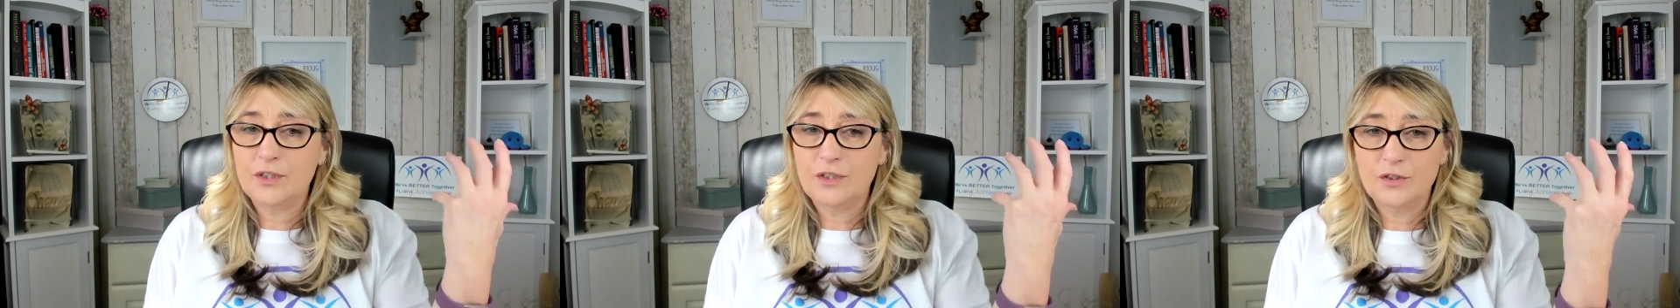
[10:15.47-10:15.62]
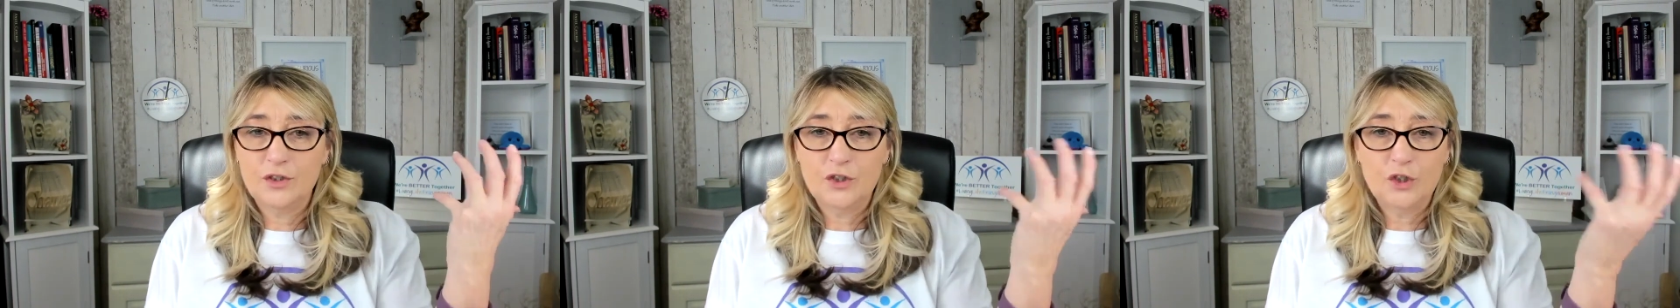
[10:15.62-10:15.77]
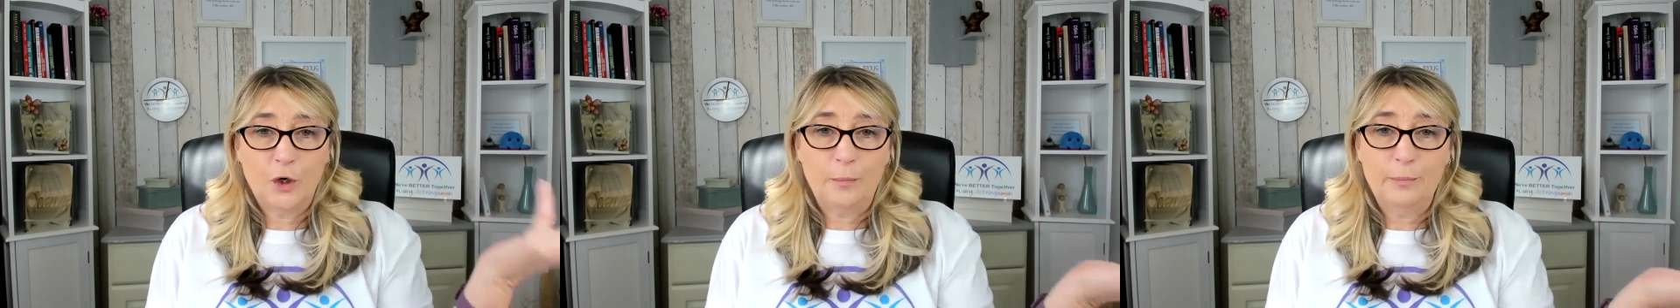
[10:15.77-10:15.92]

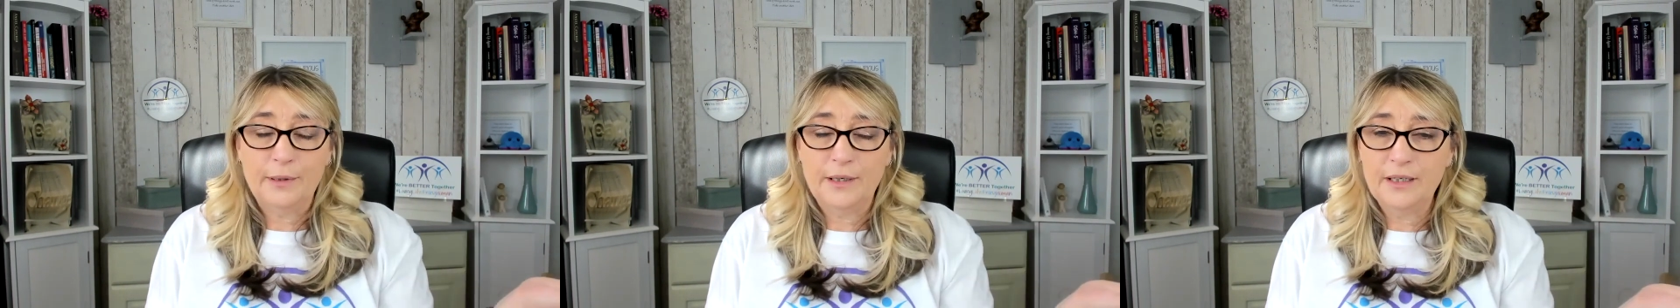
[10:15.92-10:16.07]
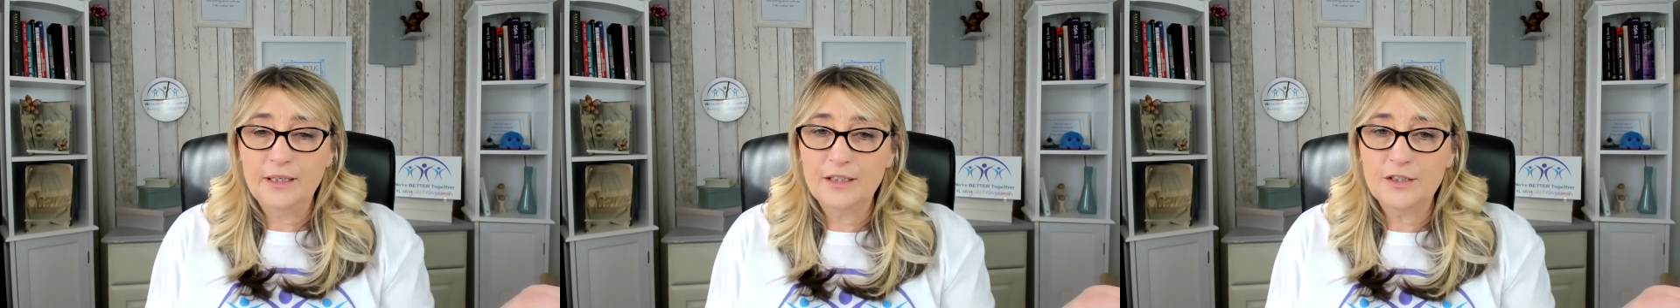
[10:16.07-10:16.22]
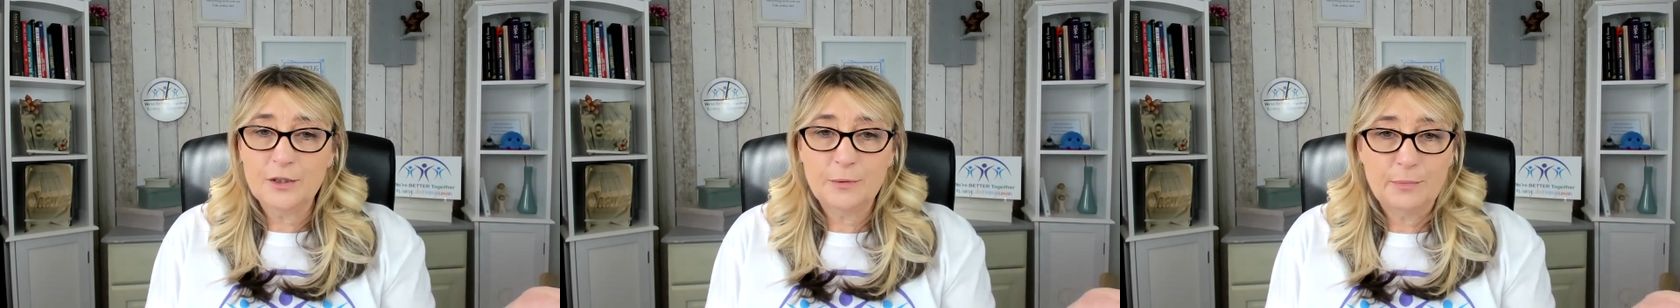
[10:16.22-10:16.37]

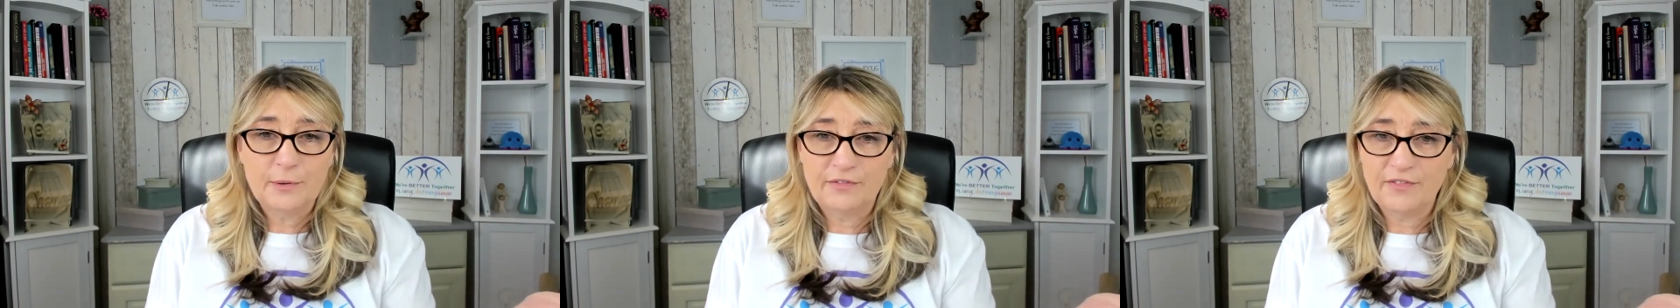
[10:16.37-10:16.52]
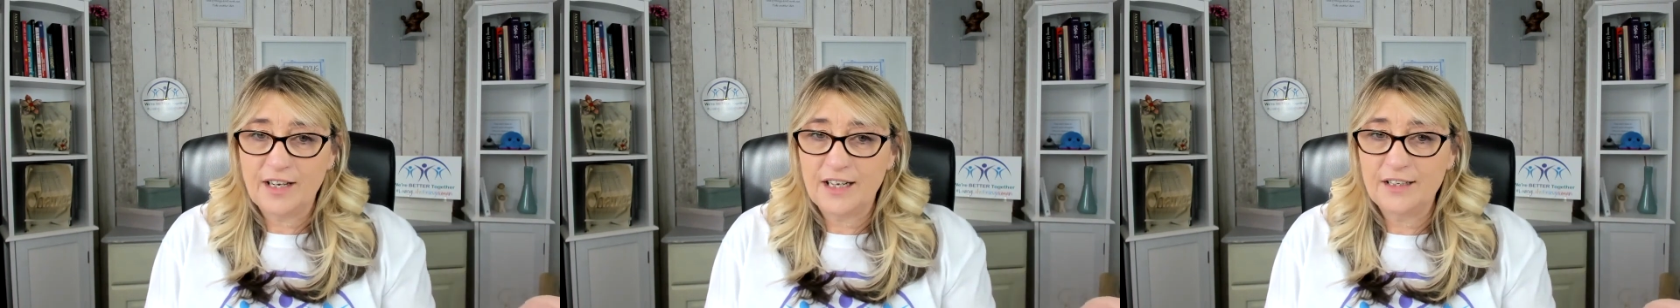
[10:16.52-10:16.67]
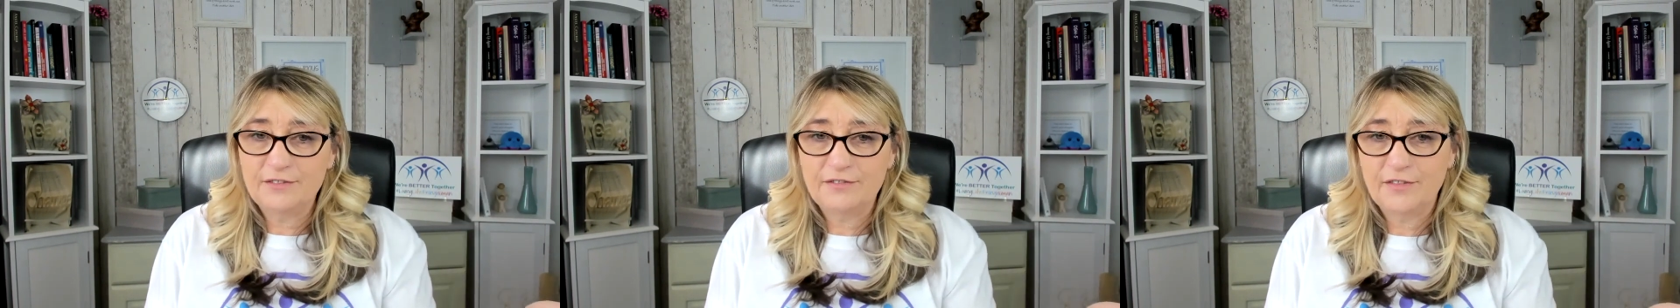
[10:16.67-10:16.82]
shopping to
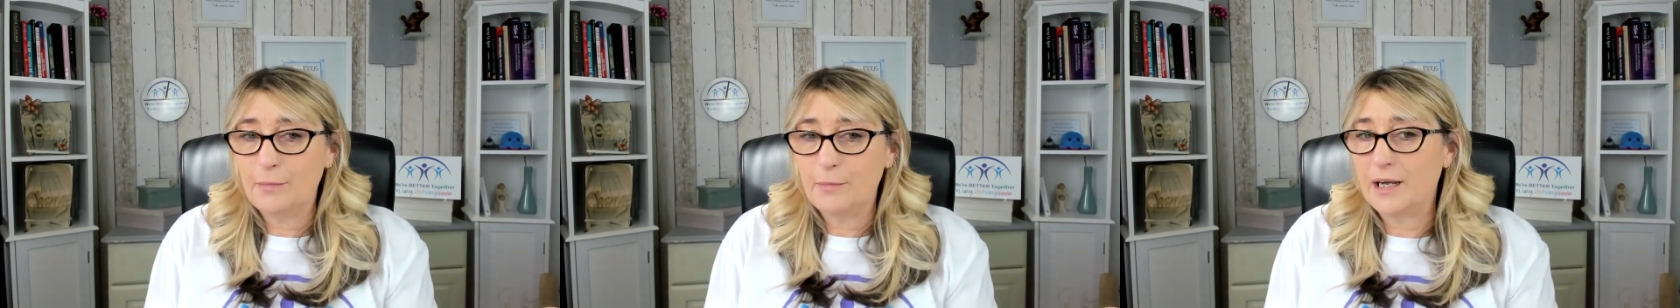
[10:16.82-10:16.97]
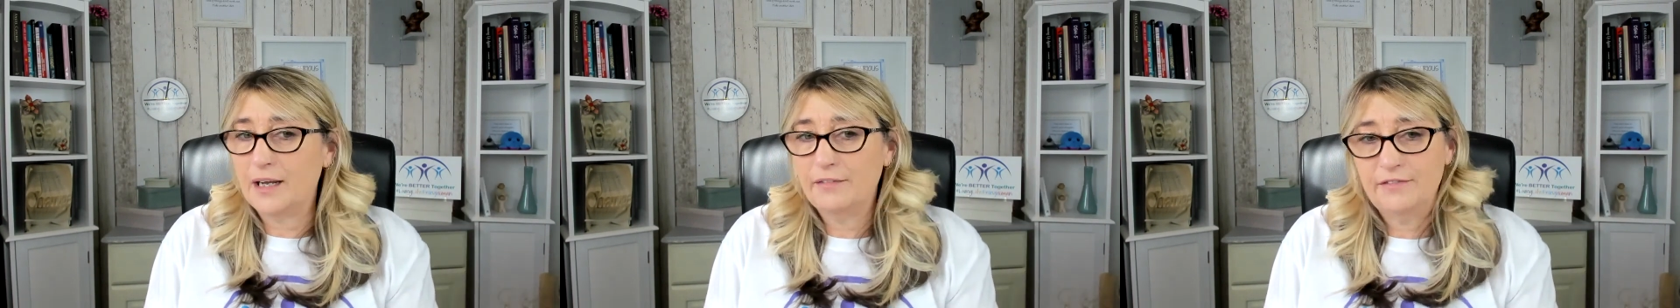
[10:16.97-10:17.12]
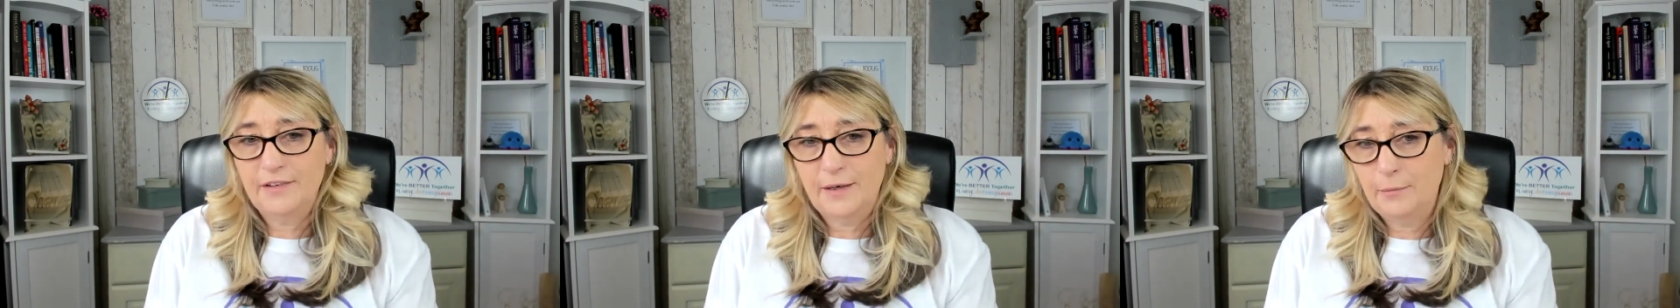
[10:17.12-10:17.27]
provide for
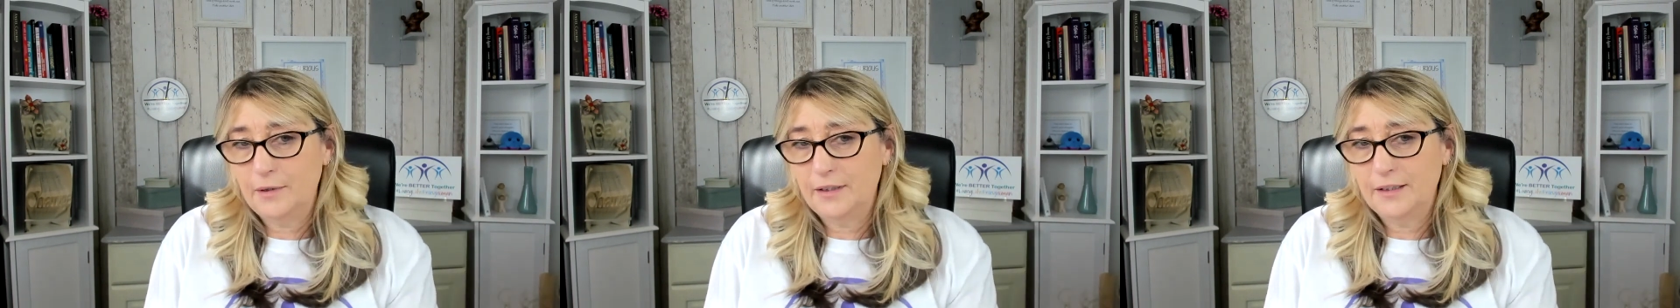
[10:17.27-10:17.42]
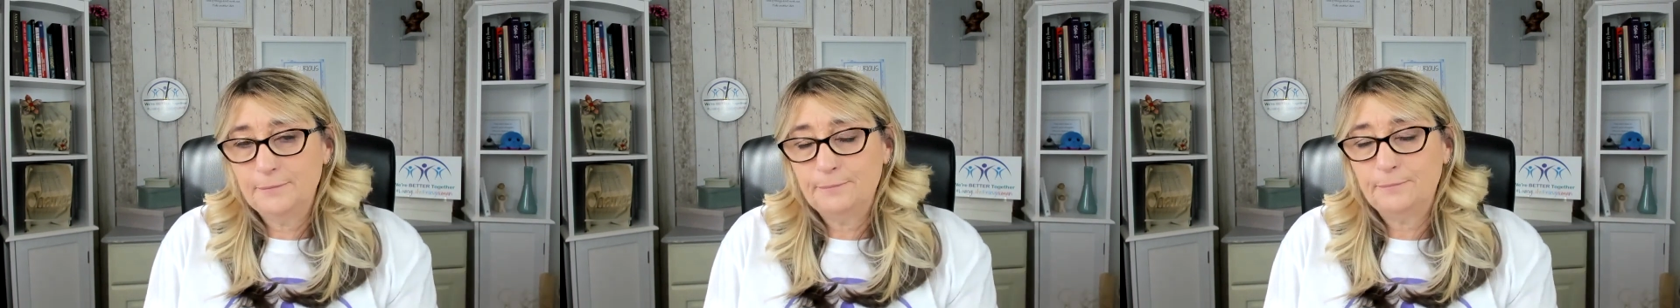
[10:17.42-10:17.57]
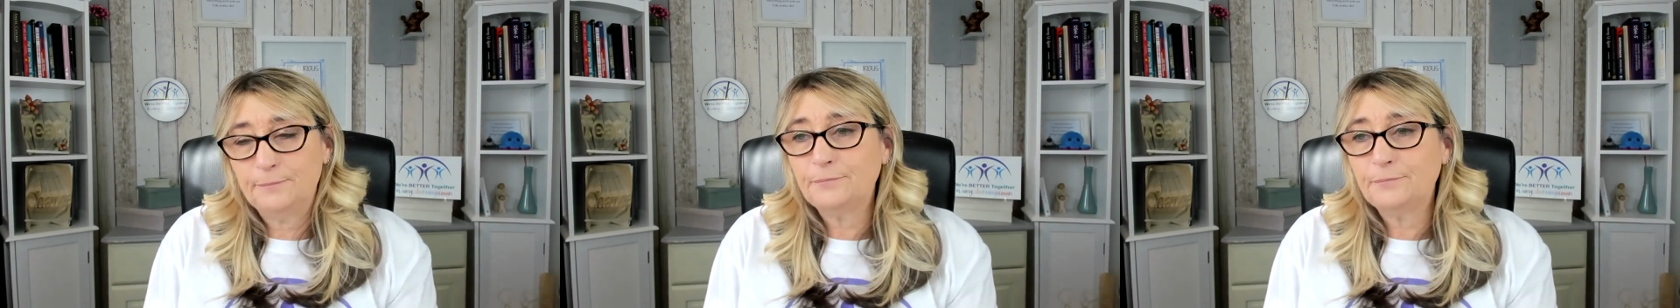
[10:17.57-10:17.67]
my family.